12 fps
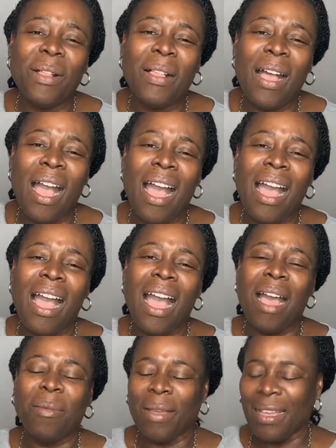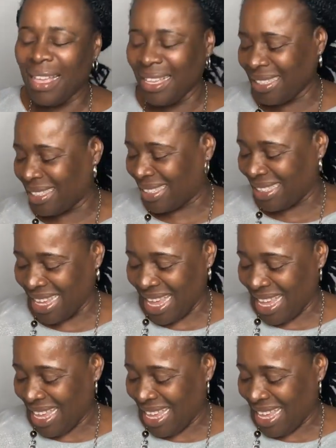will harm us,